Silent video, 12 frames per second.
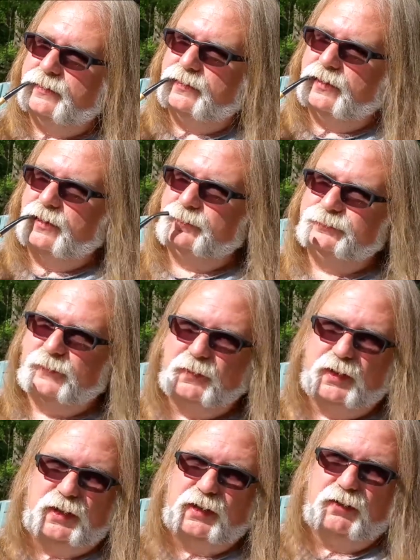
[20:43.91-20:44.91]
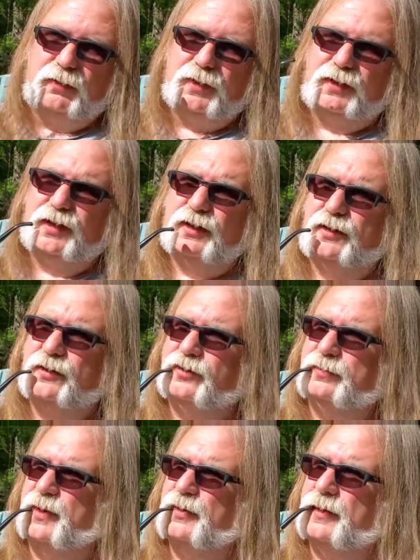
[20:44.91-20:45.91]
So I know I'm going to get a good
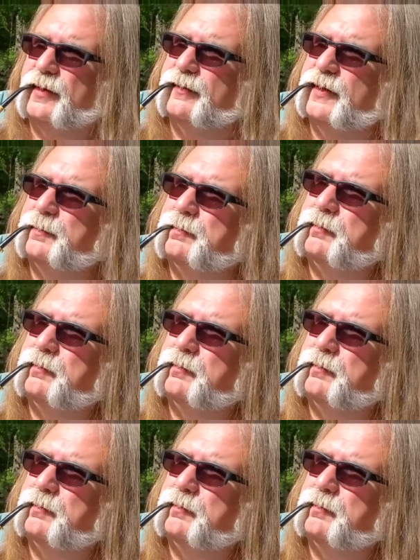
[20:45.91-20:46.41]
smoke out of it.